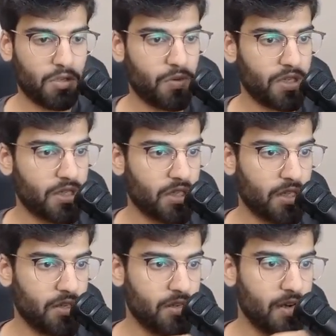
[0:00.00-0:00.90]
we're just
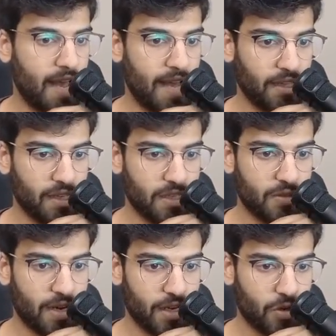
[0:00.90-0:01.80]
gonna drag this
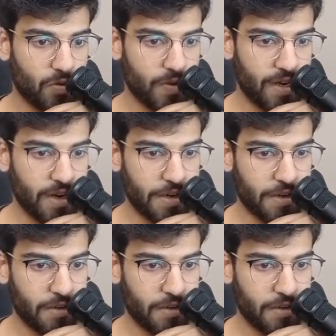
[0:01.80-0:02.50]
right over here.